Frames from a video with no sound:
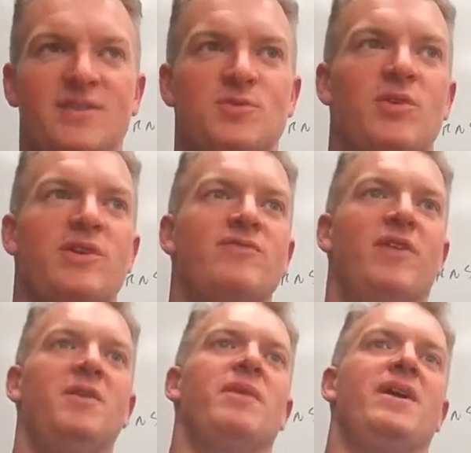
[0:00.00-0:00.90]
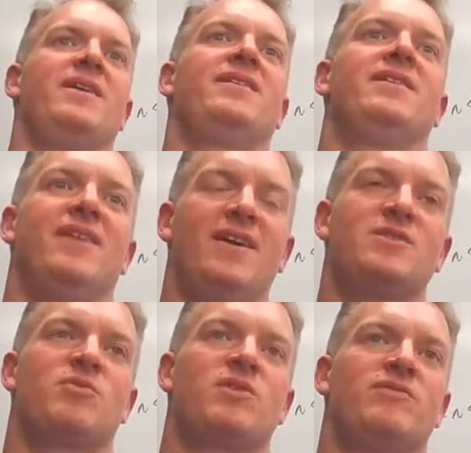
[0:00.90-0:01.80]
is pretty fun, man. That is
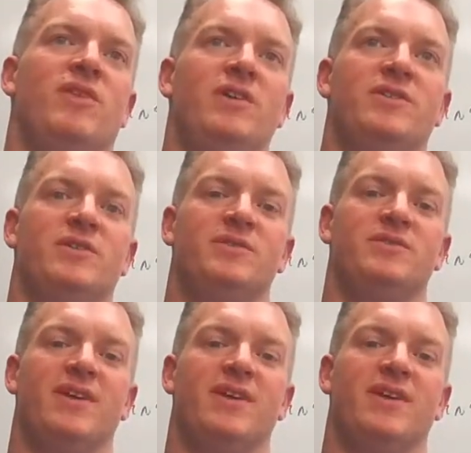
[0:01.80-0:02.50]
pretty fun, dude.